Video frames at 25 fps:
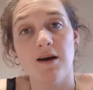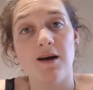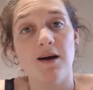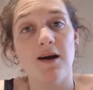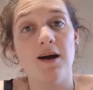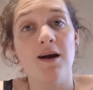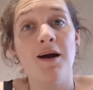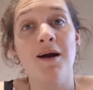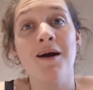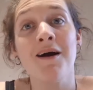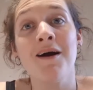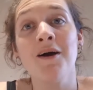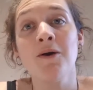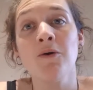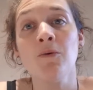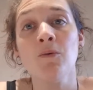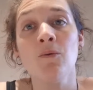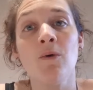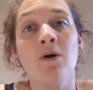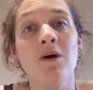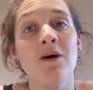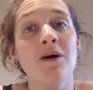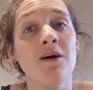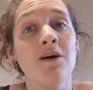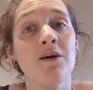I
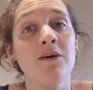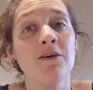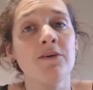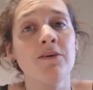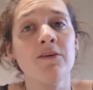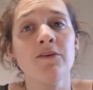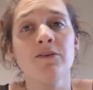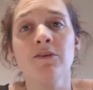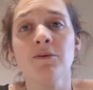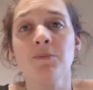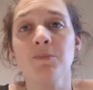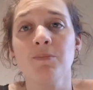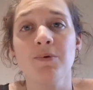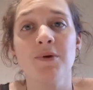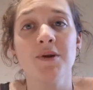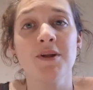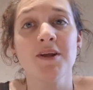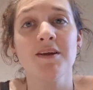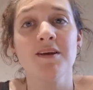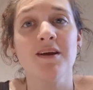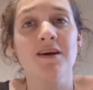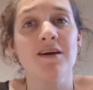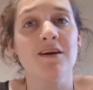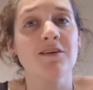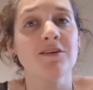was a
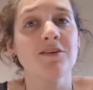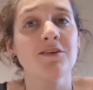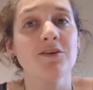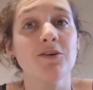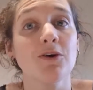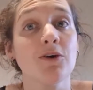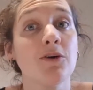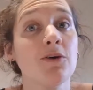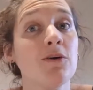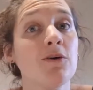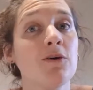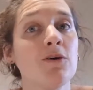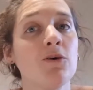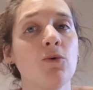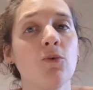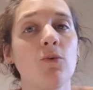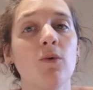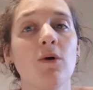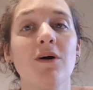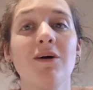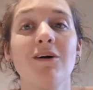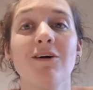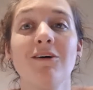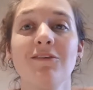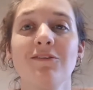pretty young girl
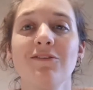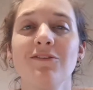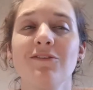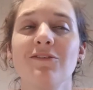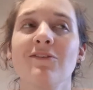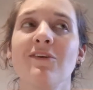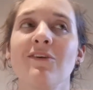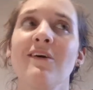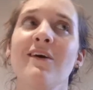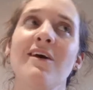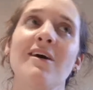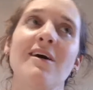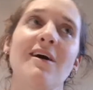once.